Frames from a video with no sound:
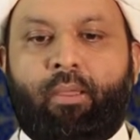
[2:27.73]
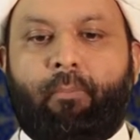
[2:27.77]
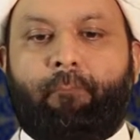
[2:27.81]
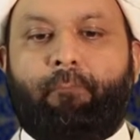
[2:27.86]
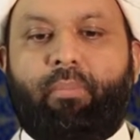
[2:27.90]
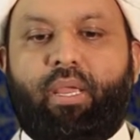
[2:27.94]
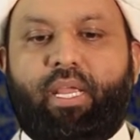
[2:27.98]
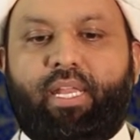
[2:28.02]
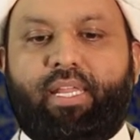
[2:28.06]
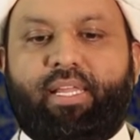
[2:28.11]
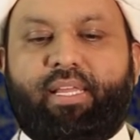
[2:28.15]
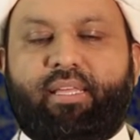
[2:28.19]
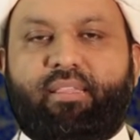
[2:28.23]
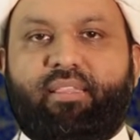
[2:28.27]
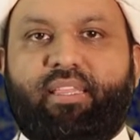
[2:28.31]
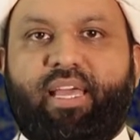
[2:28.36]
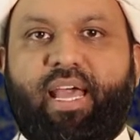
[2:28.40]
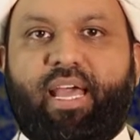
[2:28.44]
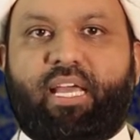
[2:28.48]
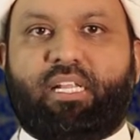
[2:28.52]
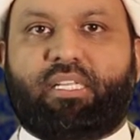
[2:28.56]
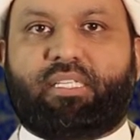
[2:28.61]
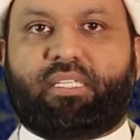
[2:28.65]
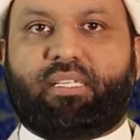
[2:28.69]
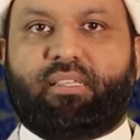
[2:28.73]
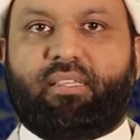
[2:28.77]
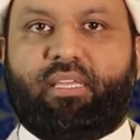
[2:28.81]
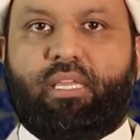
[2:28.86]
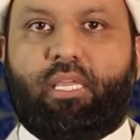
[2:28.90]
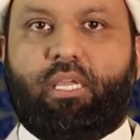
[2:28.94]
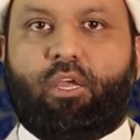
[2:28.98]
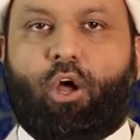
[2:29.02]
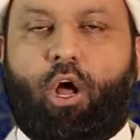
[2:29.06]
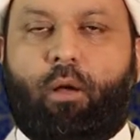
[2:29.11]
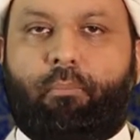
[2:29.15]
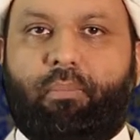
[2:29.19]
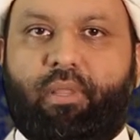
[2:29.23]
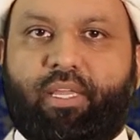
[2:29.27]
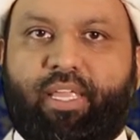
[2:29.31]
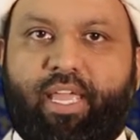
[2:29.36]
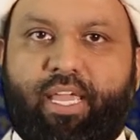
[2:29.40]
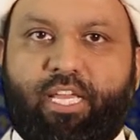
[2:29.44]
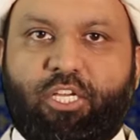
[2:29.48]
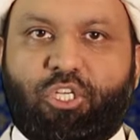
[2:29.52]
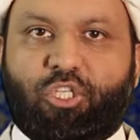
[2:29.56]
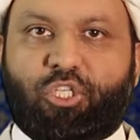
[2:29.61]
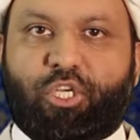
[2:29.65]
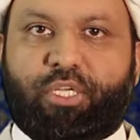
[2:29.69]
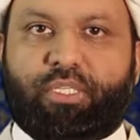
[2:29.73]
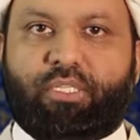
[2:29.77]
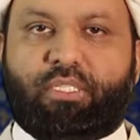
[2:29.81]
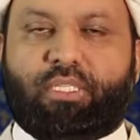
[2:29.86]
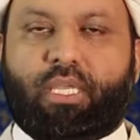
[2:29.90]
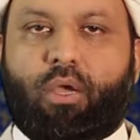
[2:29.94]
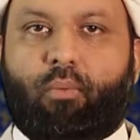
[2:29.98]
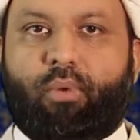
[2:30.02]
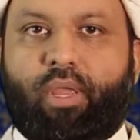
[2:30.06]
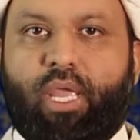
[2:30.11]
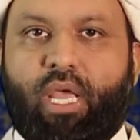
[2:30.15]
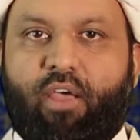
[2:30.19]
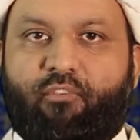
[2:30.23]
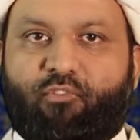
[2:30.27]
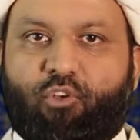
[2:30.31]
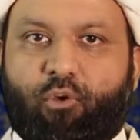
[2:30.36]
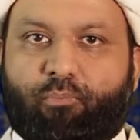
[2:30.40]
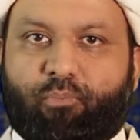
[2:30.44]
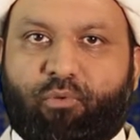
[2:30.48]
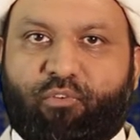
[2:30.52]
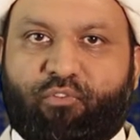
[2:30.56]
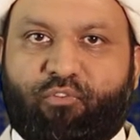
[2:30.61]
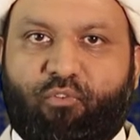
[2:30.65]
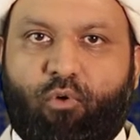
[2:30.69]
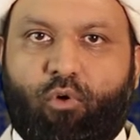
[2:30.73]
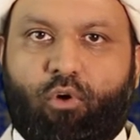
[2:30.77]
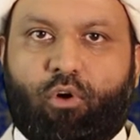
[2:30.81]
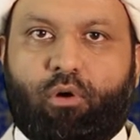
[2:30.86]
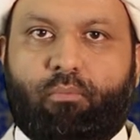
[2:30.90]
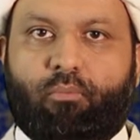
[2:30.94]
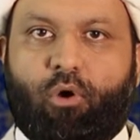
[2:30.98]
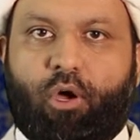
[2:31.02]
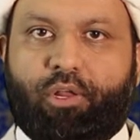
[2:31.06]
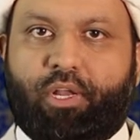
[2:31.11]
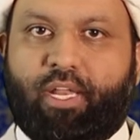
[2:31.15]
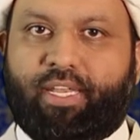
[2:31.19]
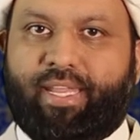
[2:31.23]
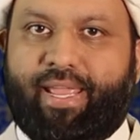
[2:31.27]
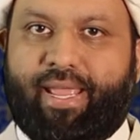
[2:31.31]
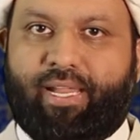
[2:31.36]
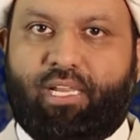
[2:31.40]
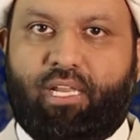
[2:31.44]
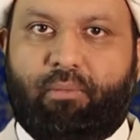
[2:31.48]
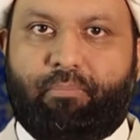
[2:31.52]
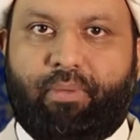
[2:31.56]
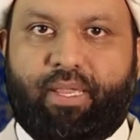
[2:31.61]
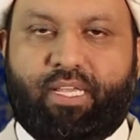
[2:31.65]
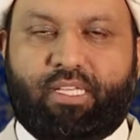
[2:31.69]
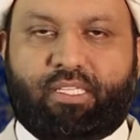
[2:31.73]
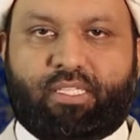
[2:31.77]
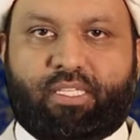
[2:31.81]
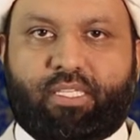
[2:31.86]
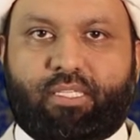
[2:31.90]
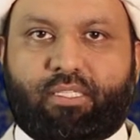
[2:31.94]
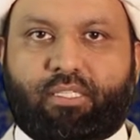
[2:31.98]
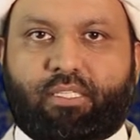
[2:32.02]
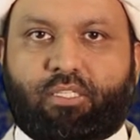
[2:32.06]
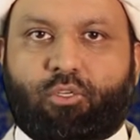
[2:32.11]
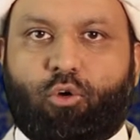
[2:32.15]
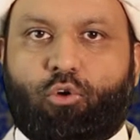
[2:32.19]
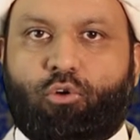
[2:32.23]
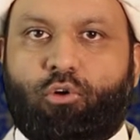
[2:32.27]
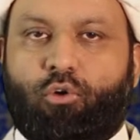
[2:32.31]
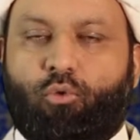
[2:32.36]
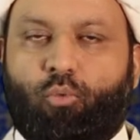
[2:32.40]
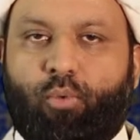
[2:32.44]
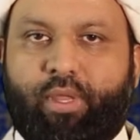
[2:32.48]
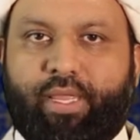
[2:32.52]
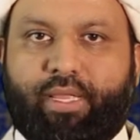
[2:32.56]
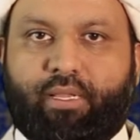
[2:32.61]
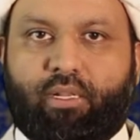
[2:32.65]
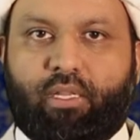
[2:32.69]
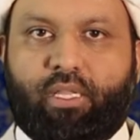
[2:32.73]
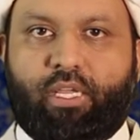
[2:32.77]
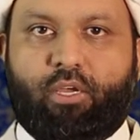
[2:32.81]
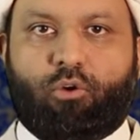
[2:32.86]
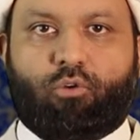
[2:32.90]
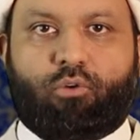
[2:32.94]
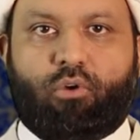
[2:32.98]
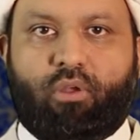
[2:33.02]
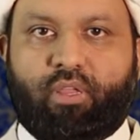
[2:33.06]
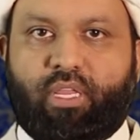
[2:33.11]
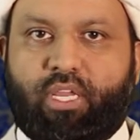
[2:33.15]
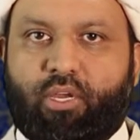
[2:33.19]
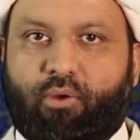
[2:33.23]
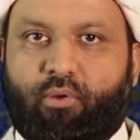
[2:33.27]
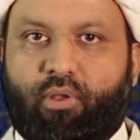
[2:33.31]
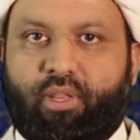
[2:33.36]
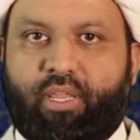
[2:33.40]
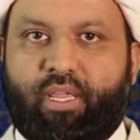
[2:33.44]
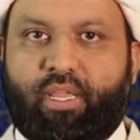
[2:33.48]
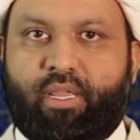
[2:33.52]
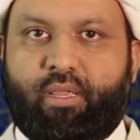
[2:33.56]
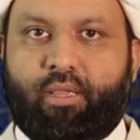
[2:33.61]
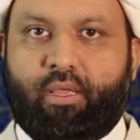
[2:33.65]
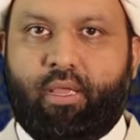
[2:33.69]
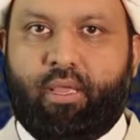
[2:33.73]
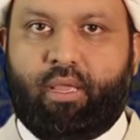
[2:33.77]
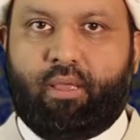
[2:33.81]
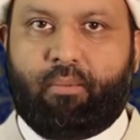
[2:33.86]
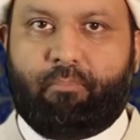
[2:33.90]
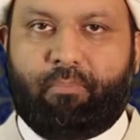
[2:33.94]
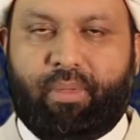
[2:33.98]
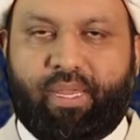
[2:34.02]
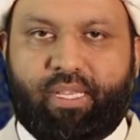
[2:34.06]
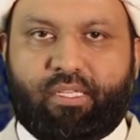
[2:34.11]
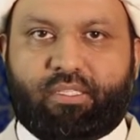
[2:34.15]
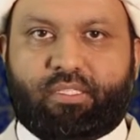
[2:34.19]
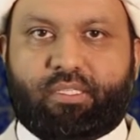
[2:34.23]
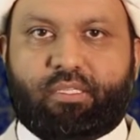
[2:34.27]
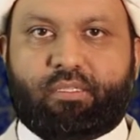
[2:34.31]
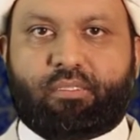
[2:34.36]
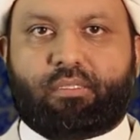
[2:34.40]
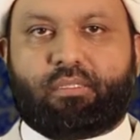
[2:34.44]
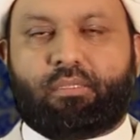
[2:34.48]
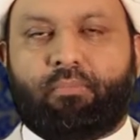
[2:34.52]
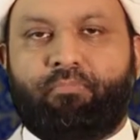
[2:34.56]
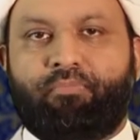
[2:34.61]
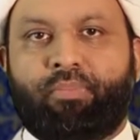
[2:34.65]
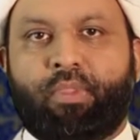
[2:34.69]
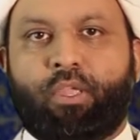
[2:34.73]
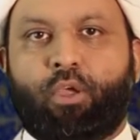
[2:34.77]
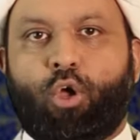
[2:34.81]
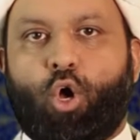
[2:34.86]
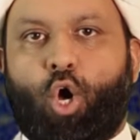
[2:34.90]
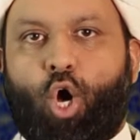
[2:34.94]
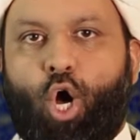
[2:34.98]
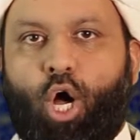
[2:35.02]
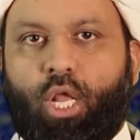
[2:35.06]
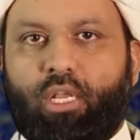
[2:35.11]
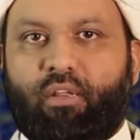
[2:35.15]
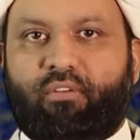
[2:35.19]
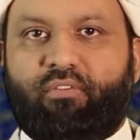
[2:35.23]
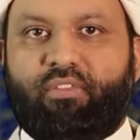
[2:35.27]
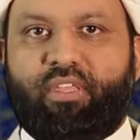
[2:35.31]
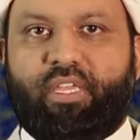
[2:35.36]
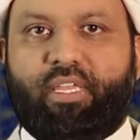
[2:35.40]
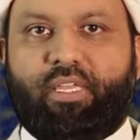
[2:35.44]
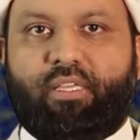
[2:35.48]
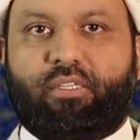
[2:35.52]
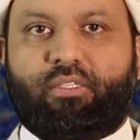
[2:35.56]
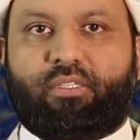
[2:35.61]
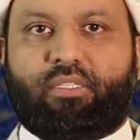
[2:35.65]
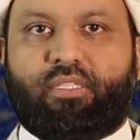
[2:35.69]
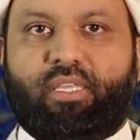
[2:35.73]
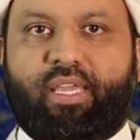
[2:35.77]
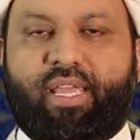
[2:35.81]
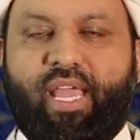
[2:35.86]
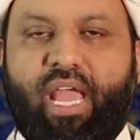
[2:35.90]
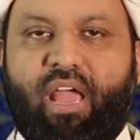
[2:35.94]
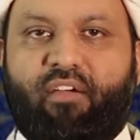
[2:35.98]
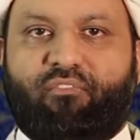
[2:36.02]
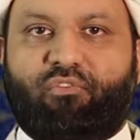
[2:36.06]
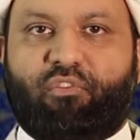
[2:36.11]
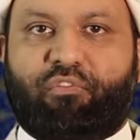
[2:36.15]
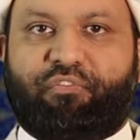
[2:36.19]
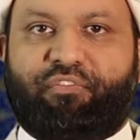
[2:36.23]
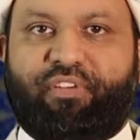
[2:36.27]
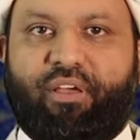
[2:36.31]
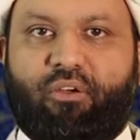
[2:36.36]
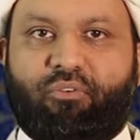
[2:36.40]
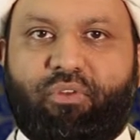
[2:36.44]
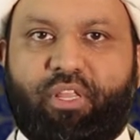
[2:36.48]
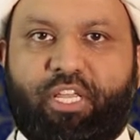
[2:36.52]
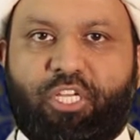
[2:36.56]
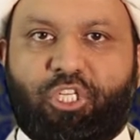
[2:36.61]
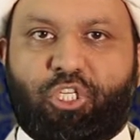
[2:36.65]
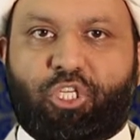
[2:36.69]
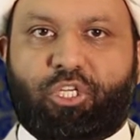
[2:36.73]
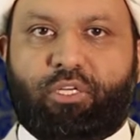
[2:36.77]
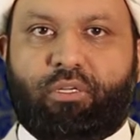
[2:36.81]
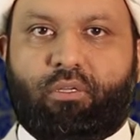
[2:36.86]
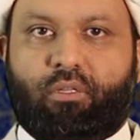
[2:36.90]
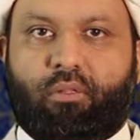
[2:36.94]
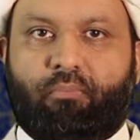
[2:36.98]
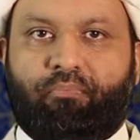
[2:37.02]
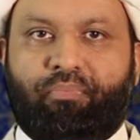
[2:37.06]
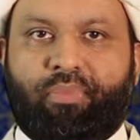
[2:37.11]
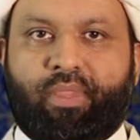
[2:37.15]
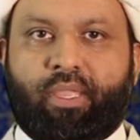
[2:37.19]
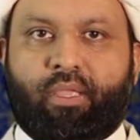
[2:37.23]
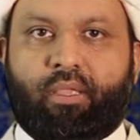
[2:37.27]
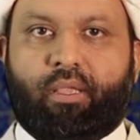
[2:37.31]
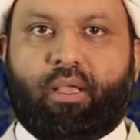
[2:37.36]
Meaning that the obligations that we have to perform on a daily basis, or a weekly or a yearly basis, all of these, they have their foundational